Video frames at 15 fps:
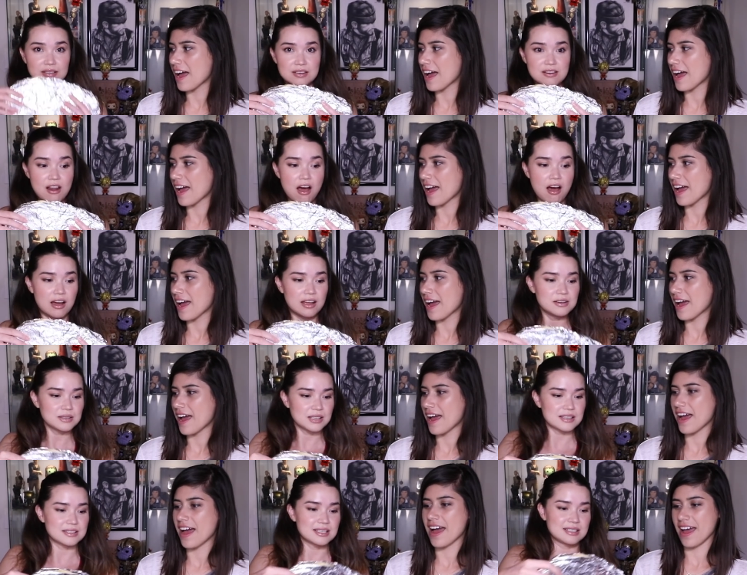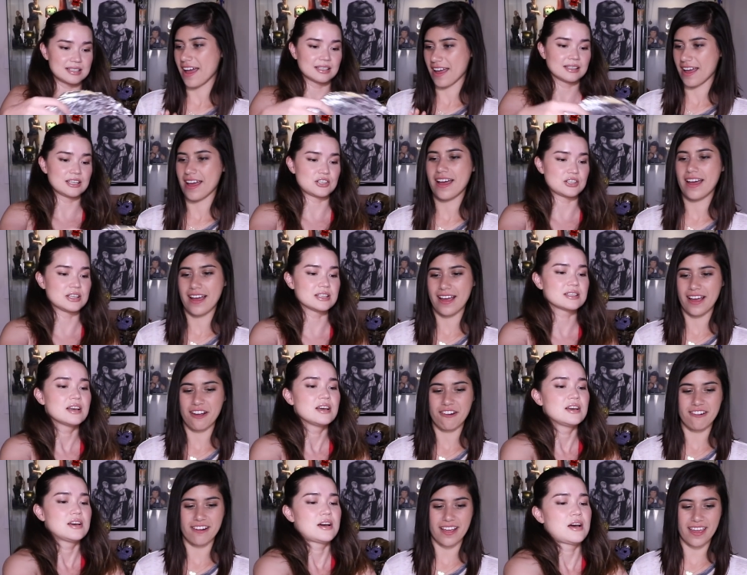Speaker 1: naan because it's delicious. All
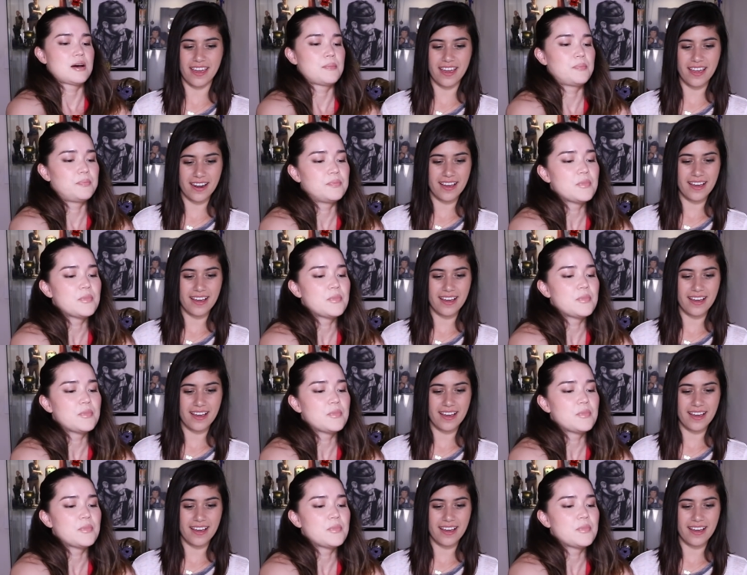right.